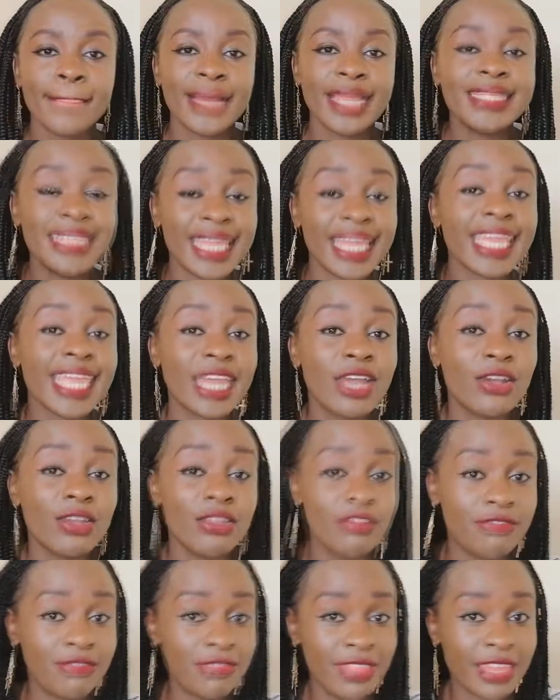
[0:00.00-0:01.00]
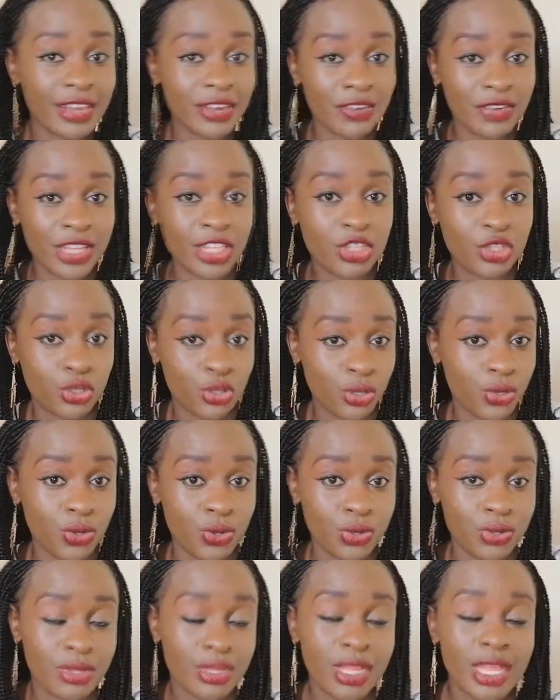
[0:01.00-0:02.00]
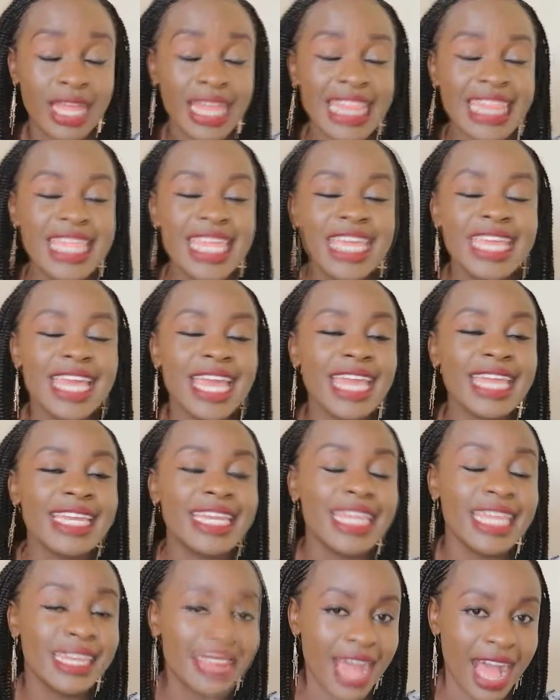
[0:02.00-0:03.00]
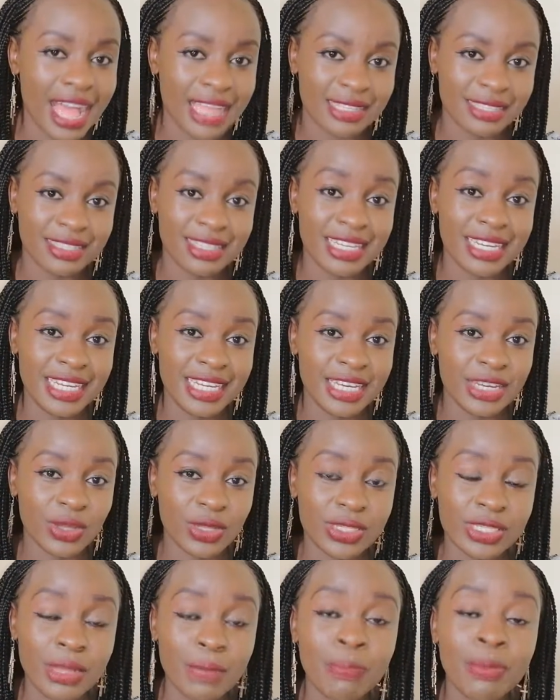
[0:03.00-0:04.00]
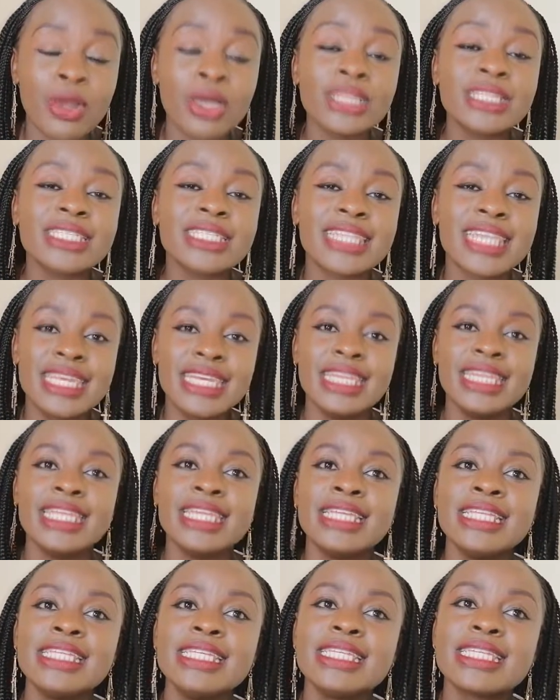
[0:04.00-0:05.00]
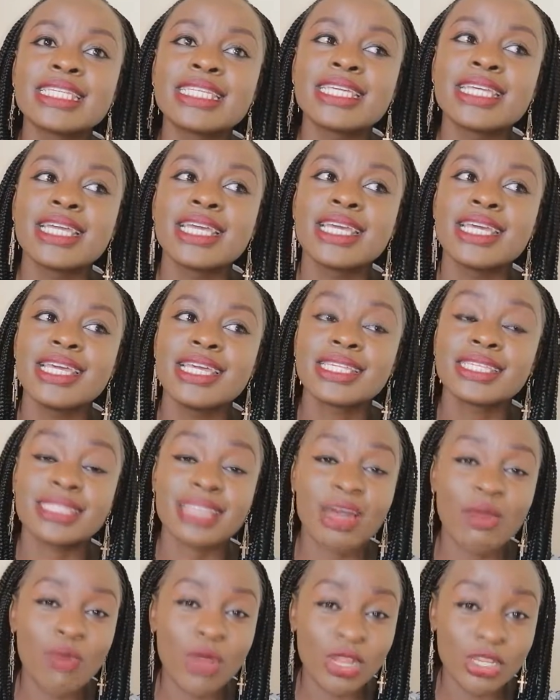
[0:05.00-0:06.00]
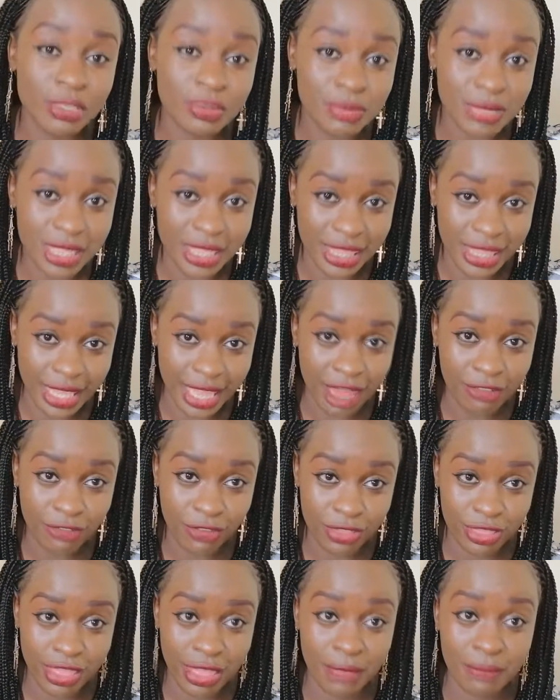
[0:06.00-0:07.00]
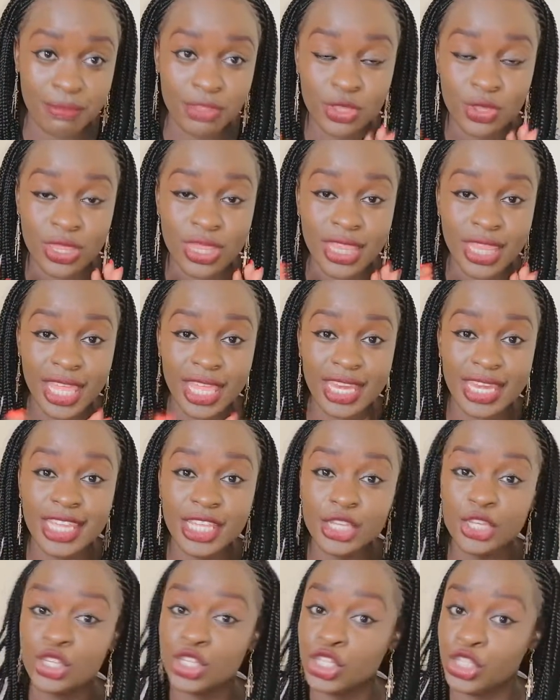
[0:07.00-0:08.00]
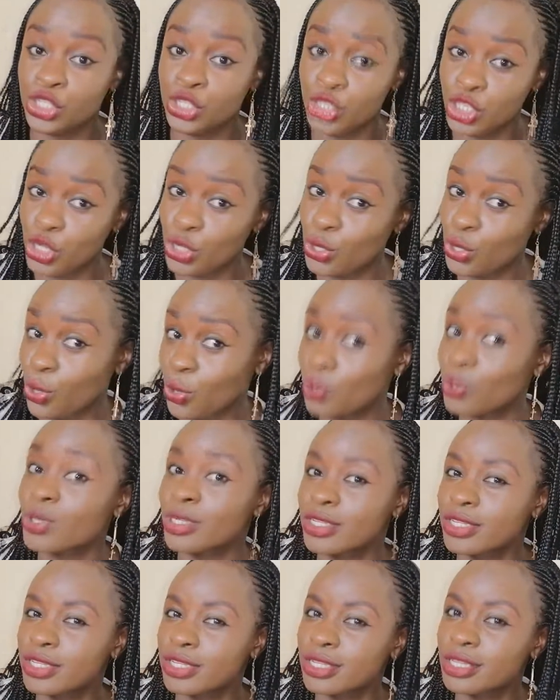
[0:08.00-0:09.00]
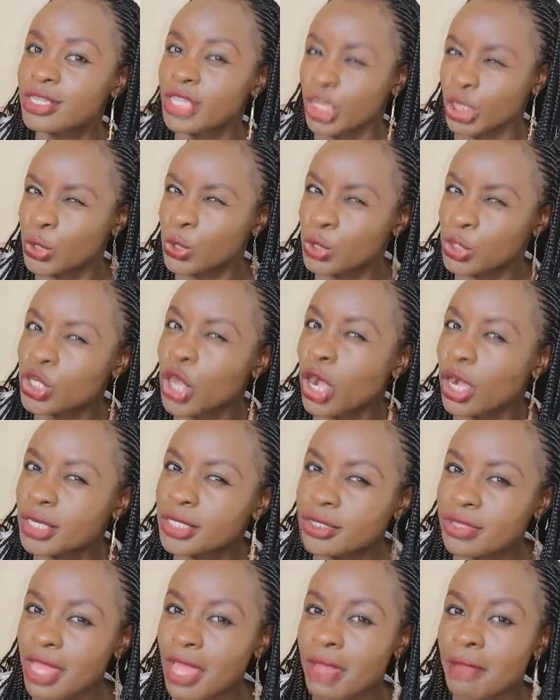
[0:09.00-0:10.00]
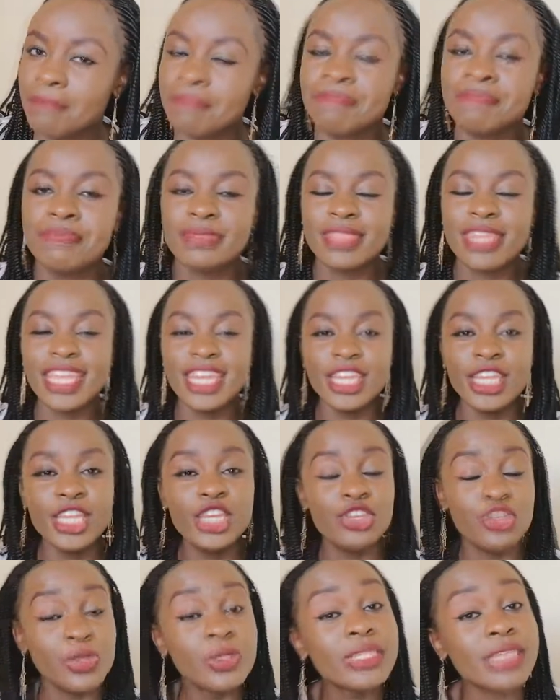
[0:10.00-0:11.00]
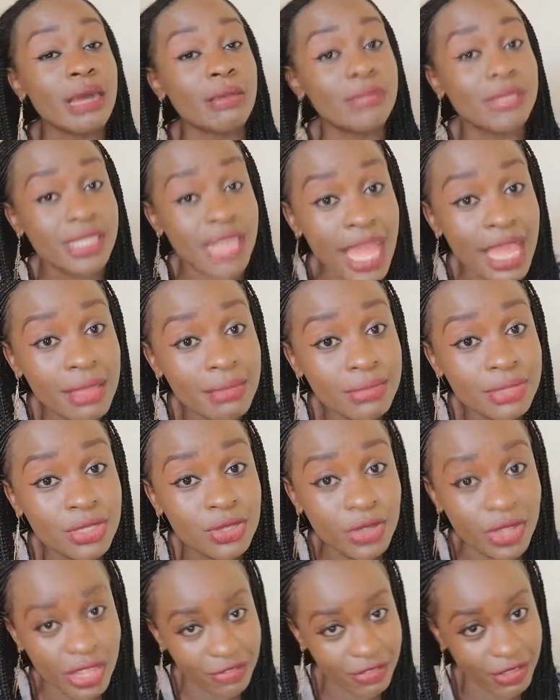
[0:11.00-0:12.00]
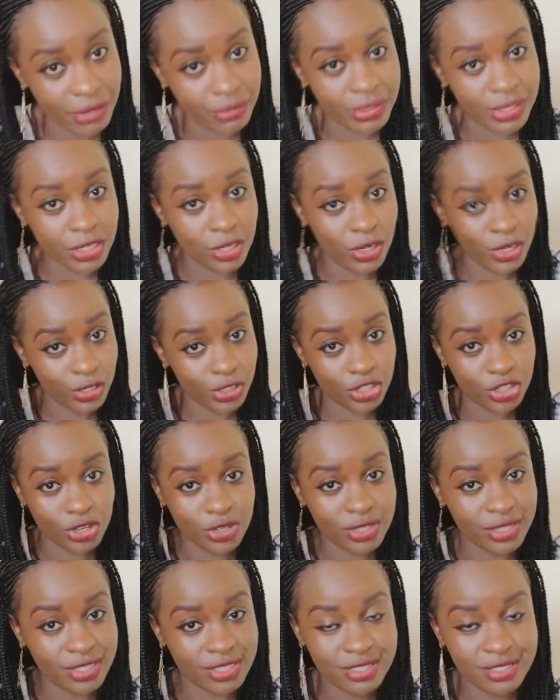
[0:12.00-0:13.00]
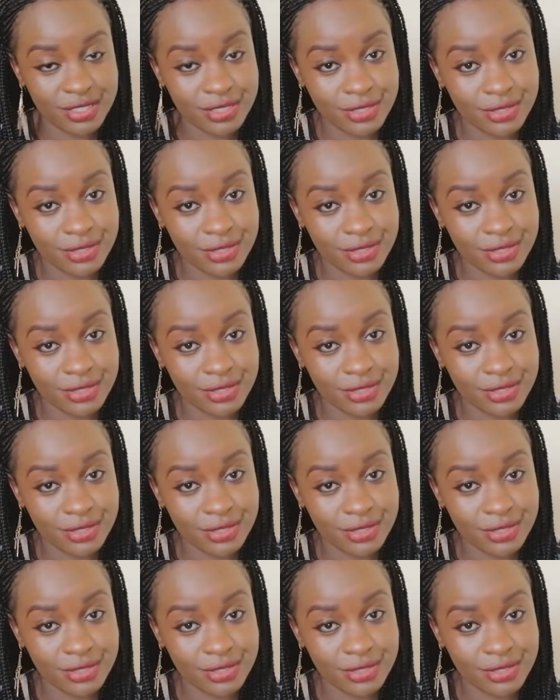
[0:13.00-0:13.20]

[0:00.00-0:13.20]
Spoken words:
take care of the rich too. They need us, they need our support, they need someone to be there for them. They need you to talk to them. They need you sometimes to give them solutions.